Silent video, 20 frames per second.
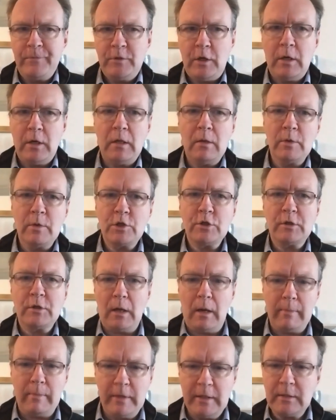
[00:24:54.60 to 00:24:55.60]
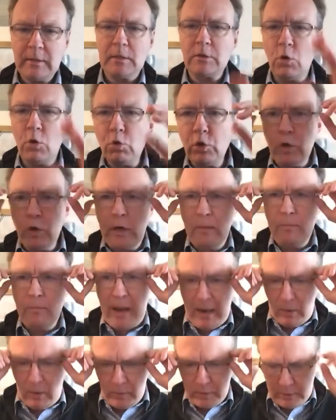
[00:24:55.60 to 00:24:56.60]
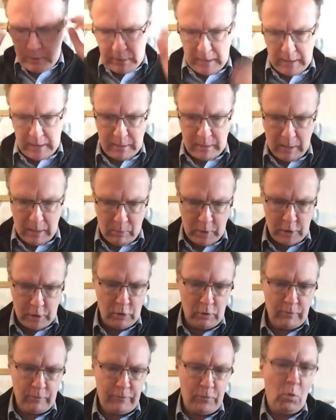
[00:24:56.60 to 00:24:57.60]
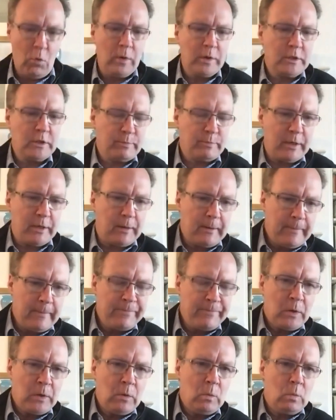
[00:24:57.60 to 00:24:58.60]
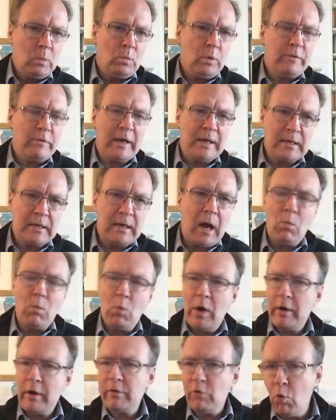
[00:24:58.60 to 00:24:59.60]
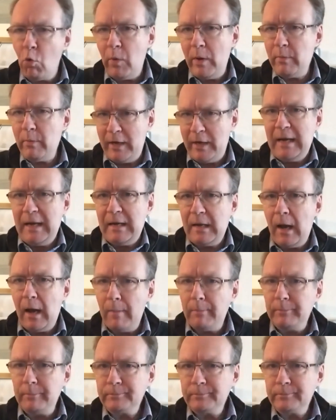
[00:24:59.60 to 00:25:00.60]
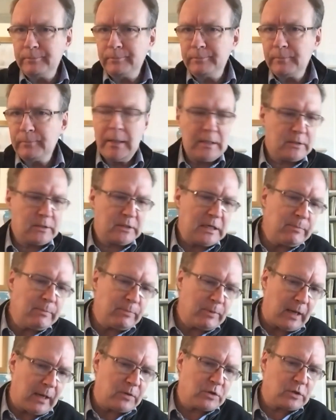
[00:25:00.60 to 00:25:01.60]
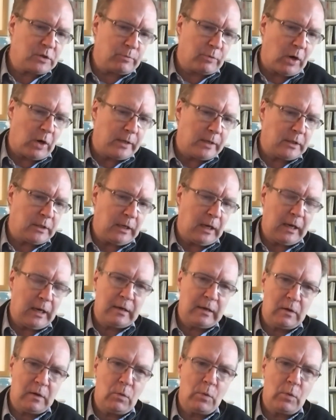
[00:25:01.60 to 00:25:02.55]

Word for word: So I don't think we should, I mean, this is all looking backwards and I want to look forwards, but we've ended up where I thought we would end up and it's deeply unsurprising.